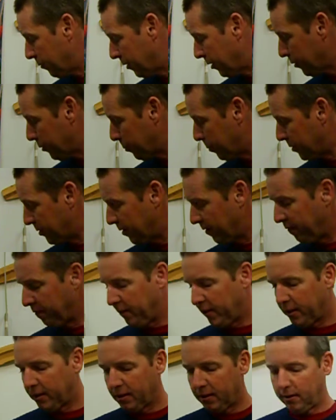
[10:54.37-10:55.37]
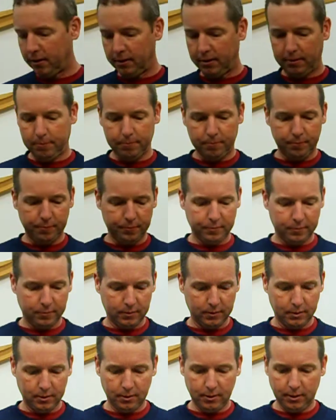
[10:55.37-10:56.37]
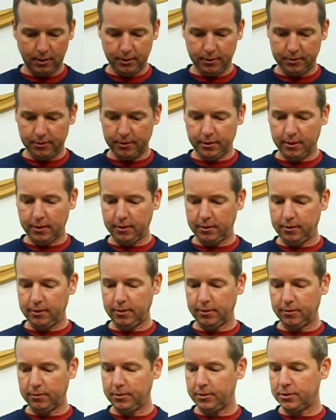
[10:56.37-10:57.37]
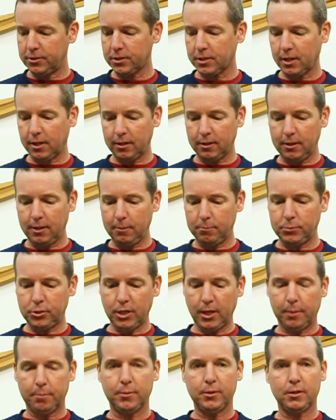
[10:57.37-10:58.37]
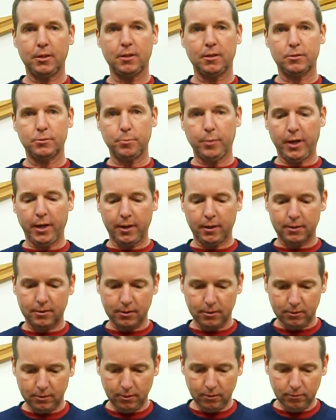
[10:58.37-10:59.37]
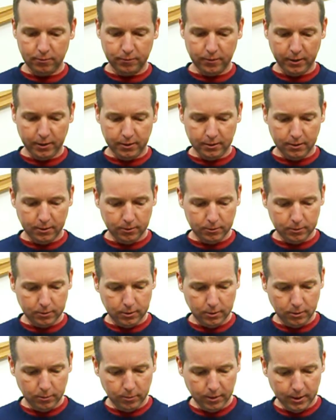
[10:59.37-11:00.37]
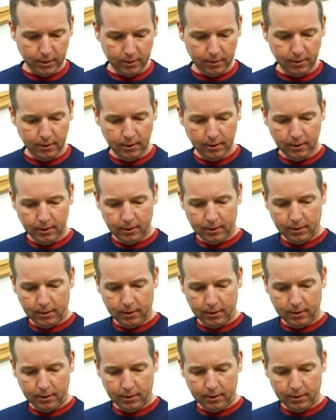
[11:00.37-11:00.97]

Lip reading: specific, other than, you know, you just got to keep chopping things back till you find the note that you want. The